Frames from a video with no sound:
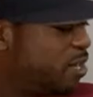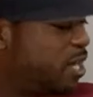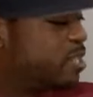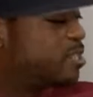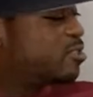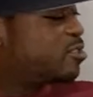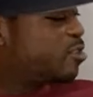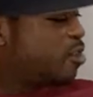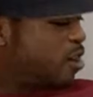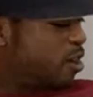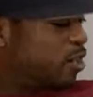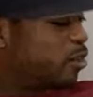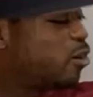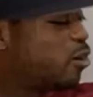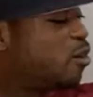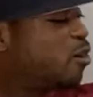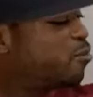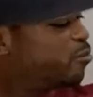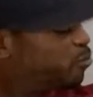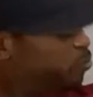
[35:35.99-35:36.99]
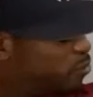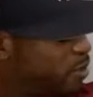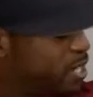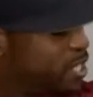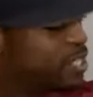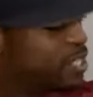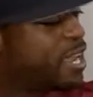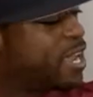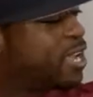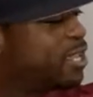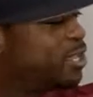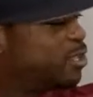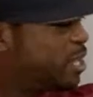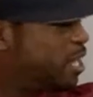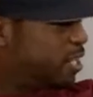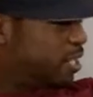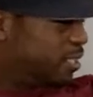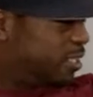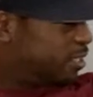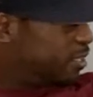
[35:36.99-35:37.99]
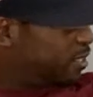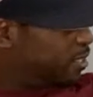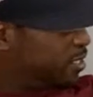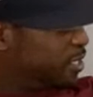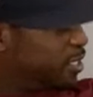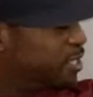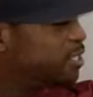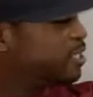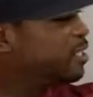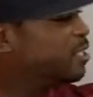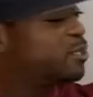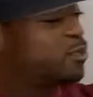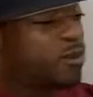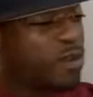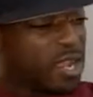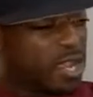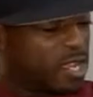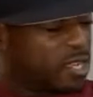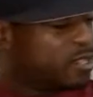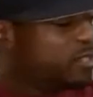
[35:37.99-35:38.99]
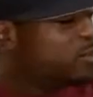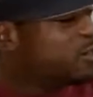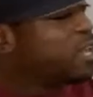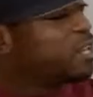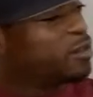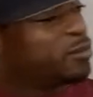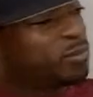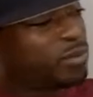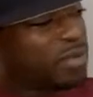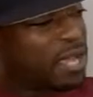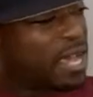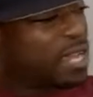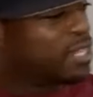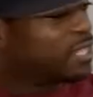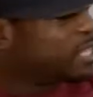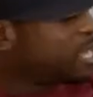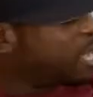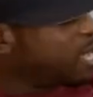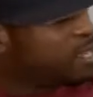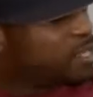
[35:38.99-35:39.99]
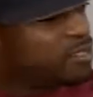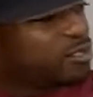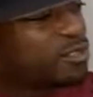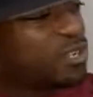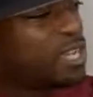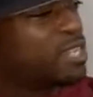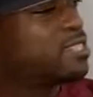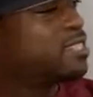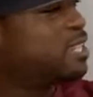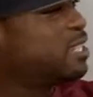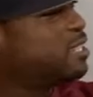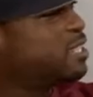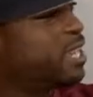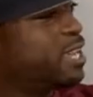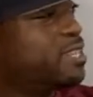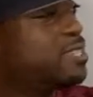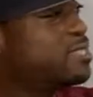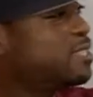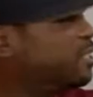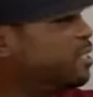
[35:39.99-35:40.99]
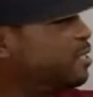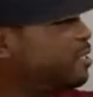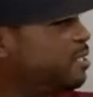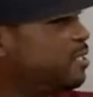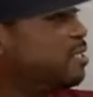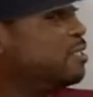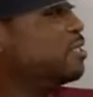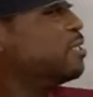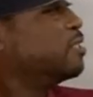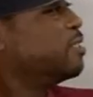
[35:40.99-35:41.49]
you gotta start off right now, you gotta get good grades, you gotta apply to college, you gotta take the SAT.